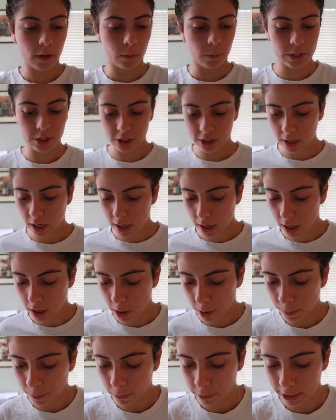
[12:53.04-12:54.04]
We just got
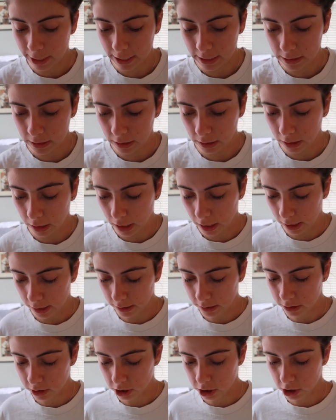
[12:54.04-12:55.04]
home, we ate
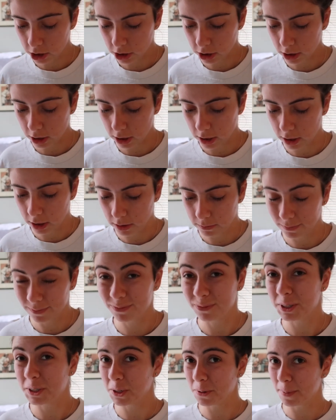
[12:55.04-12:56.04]
lunch,
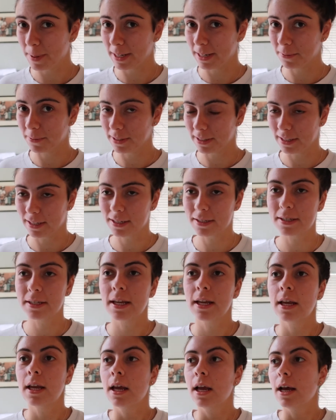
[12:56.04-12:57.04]
we took Benny with us,
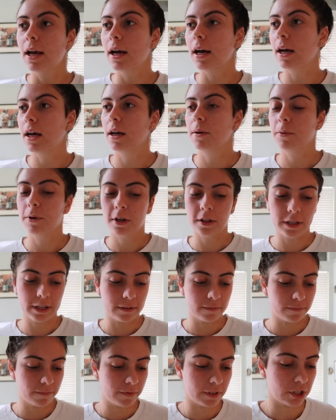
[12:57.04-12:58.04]
we got
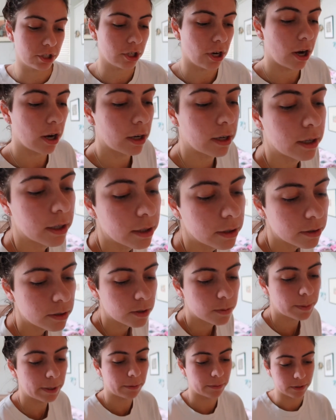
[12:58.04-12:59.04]
like fish
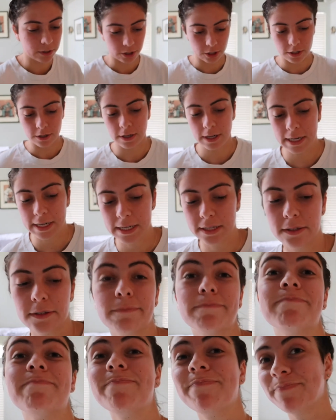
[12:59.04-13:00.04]
tacos, but I want to show you guys
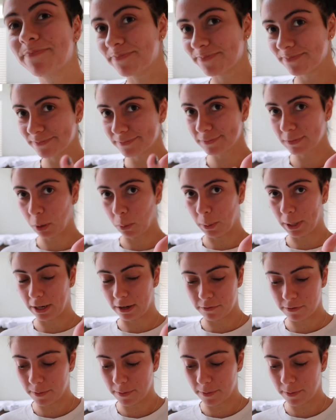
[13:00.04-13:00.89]
what I got